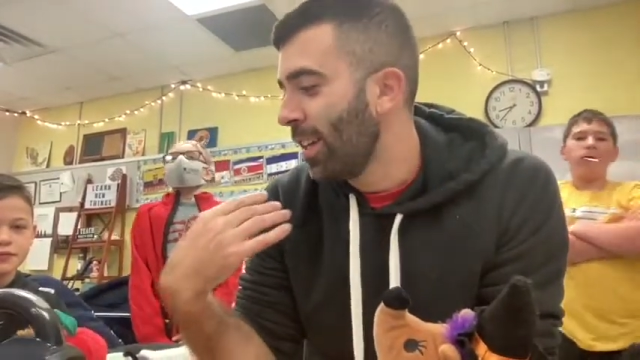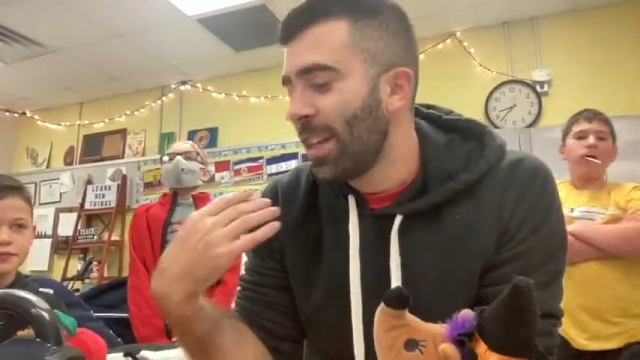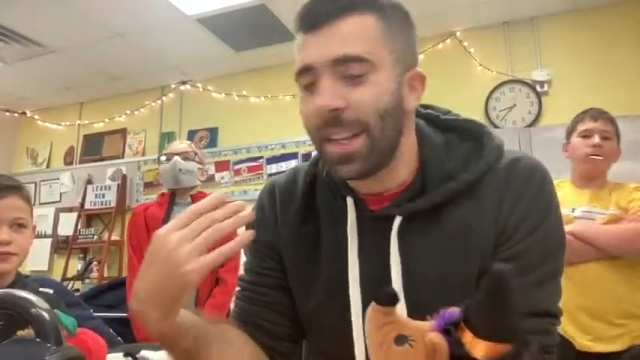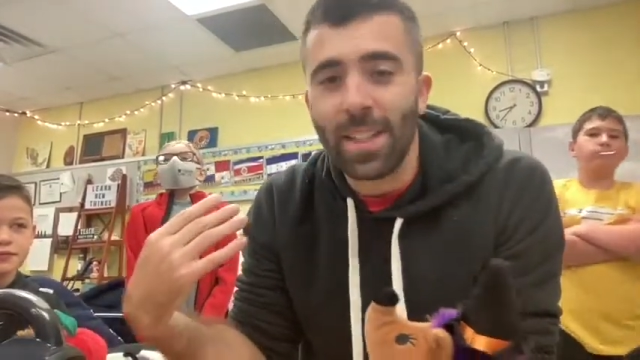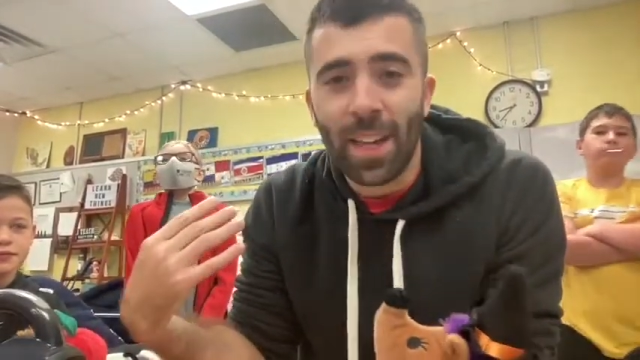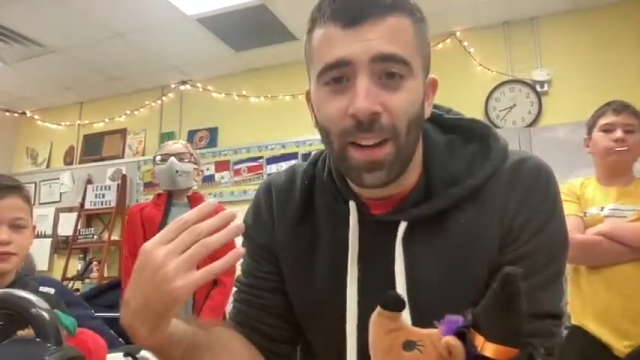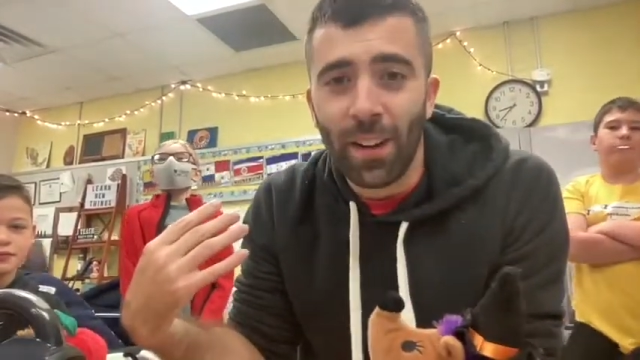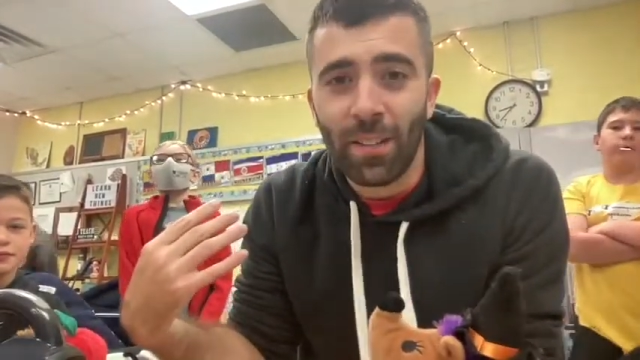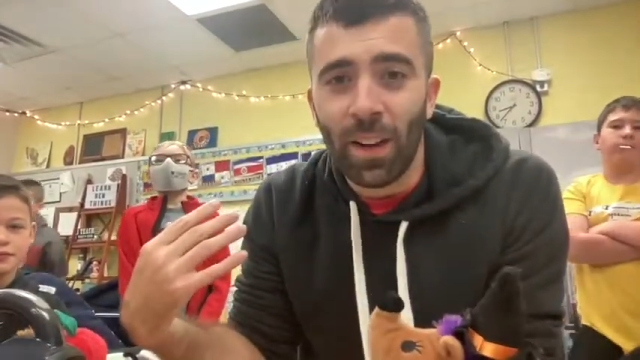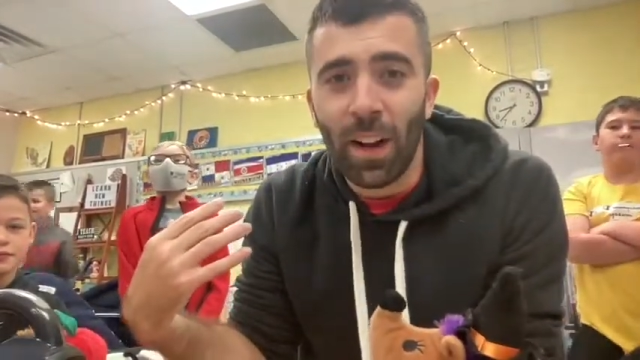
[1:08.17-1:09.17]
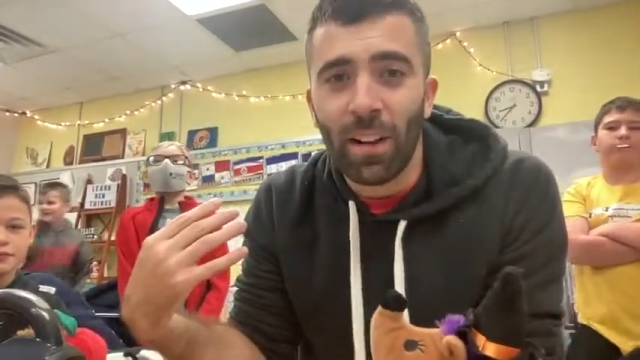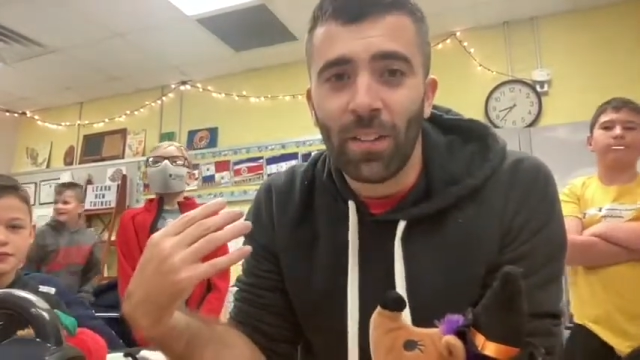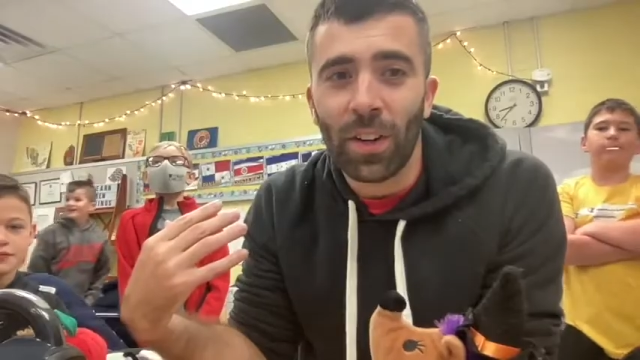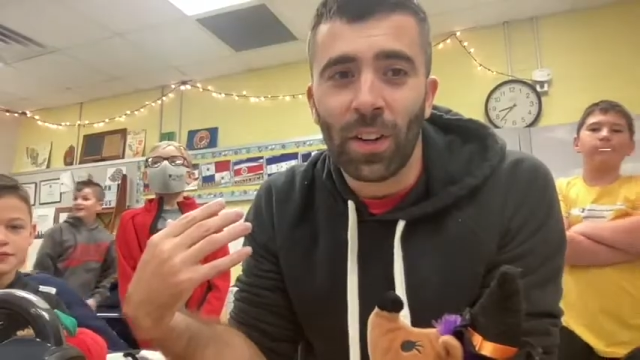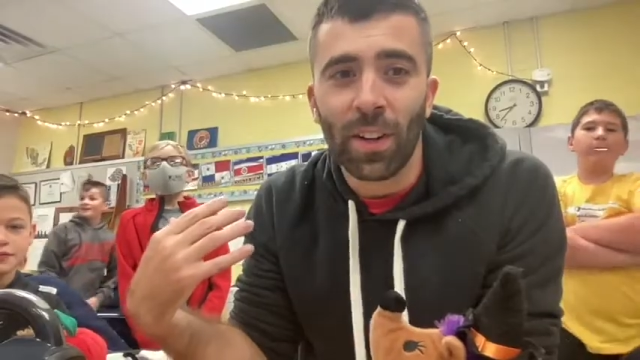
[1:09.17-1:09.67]
Speaker 1: takes care of all of
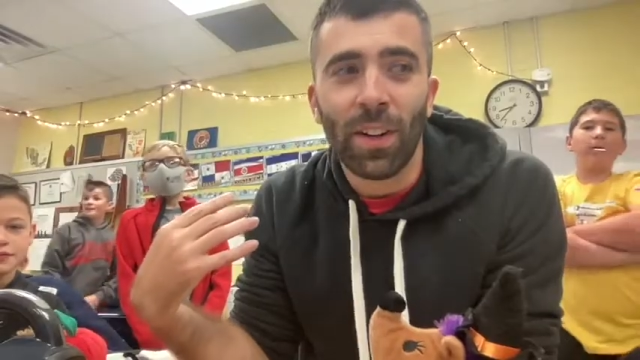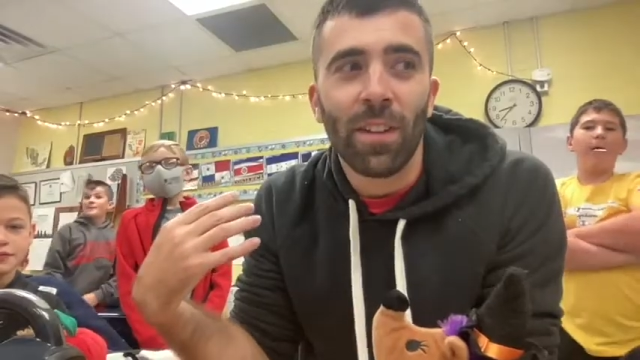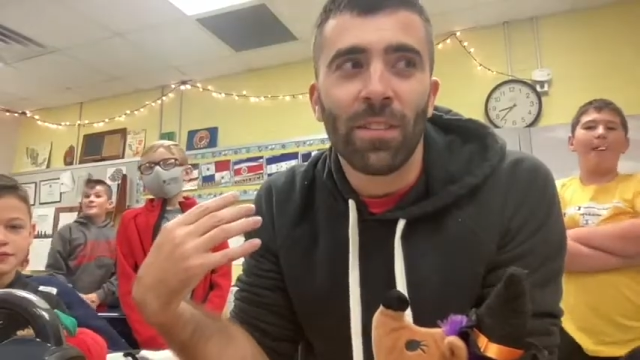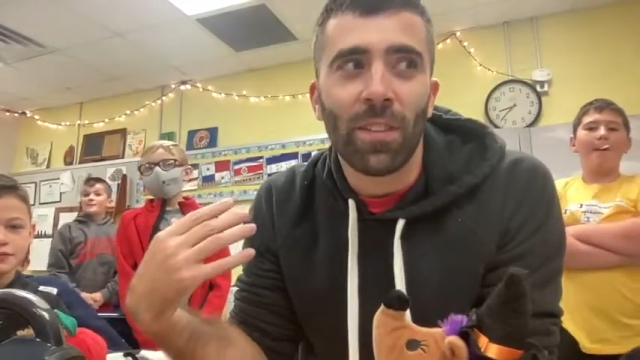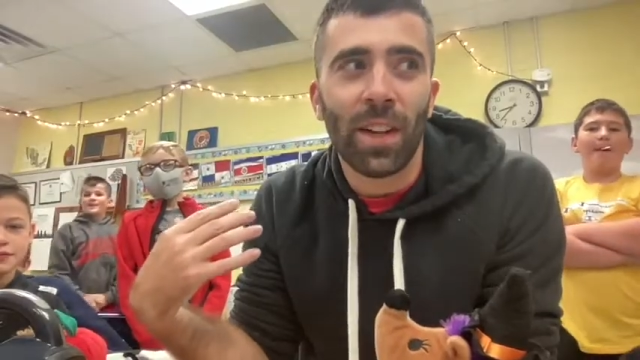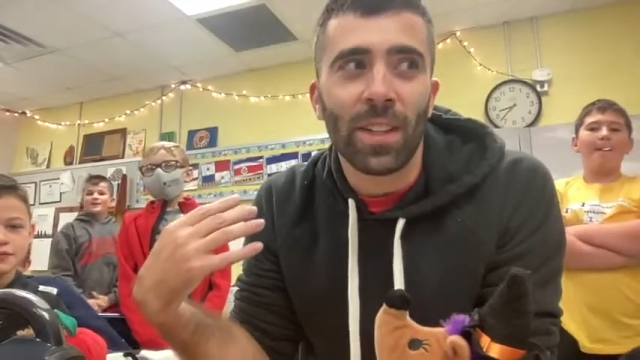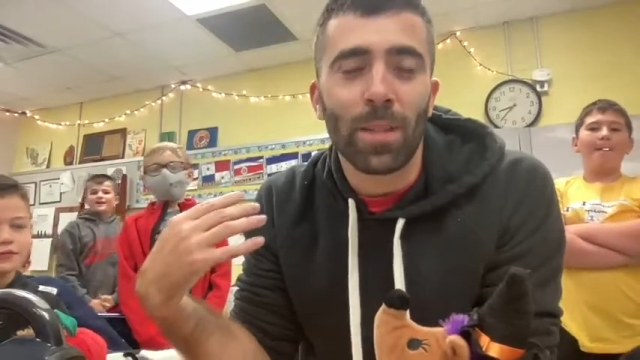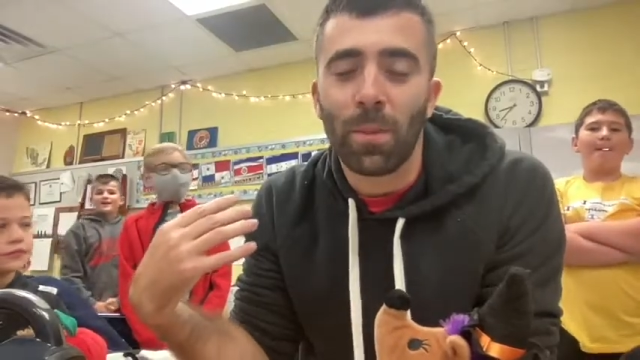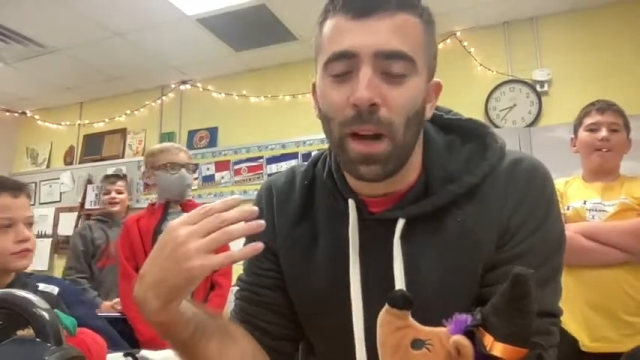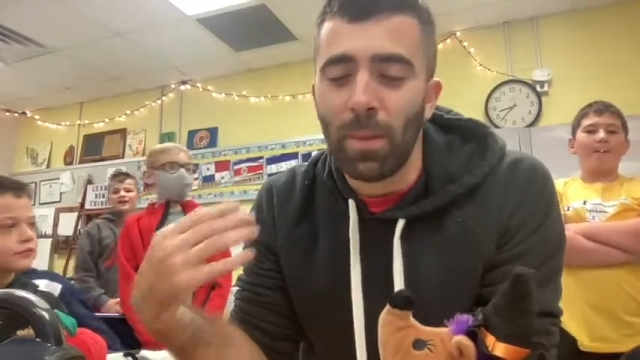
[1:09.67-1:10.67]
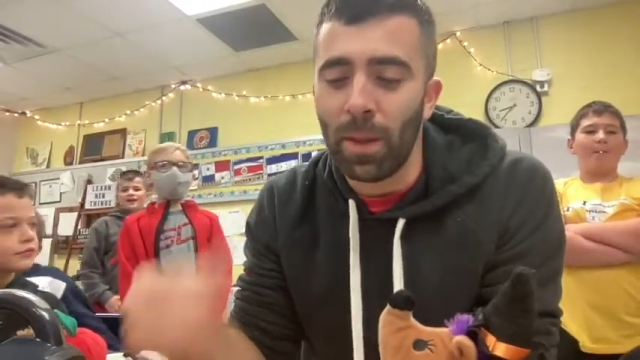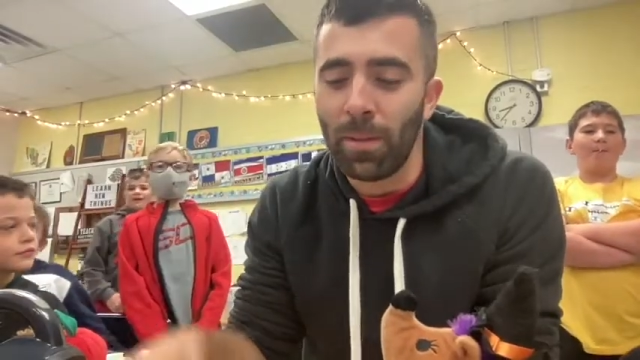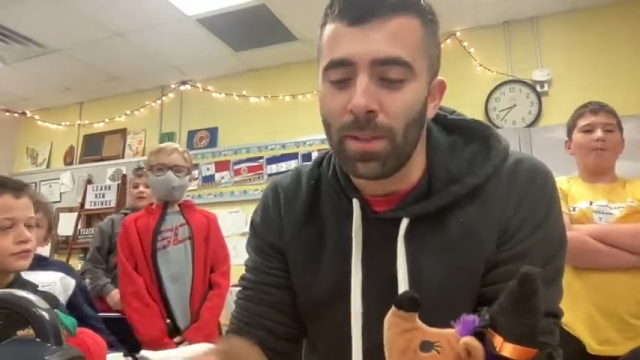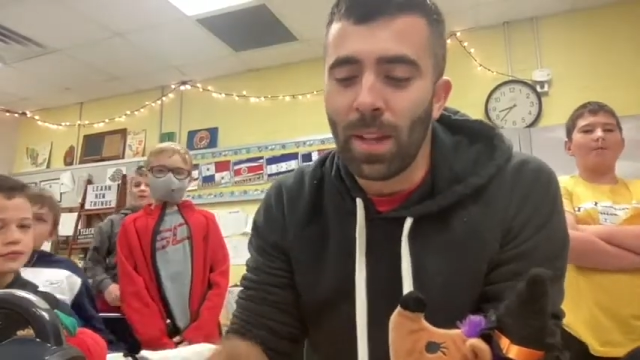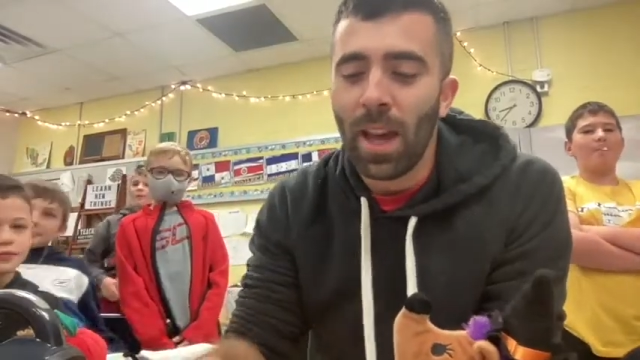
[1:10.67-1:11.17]
her friends' problems.